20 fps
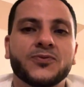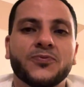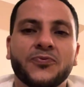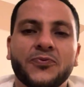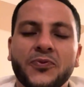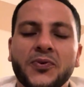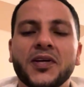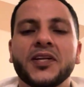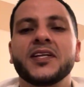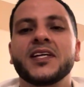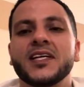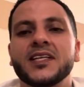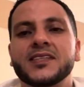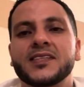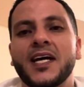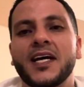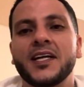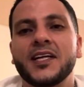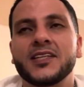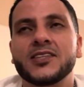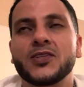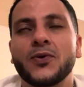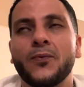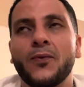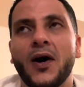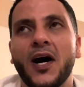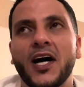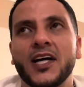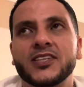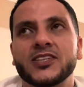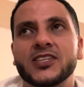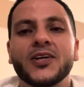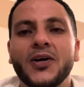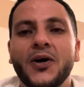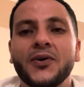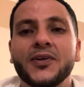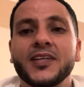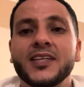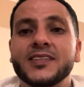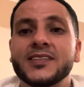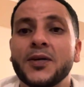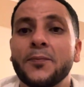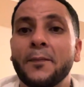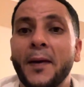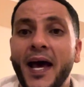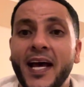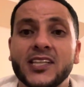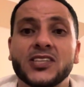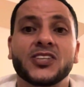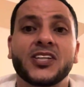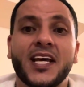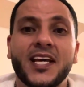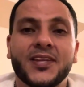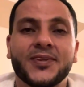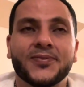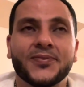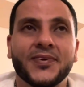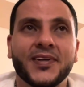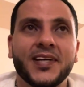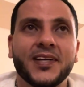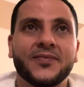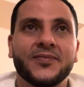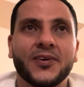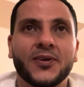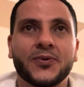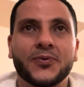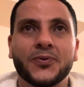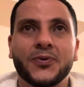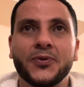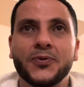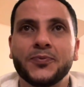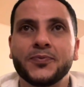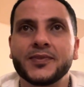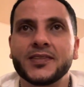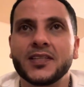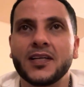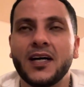really exciting to watch. Going into match day 3 of the groups,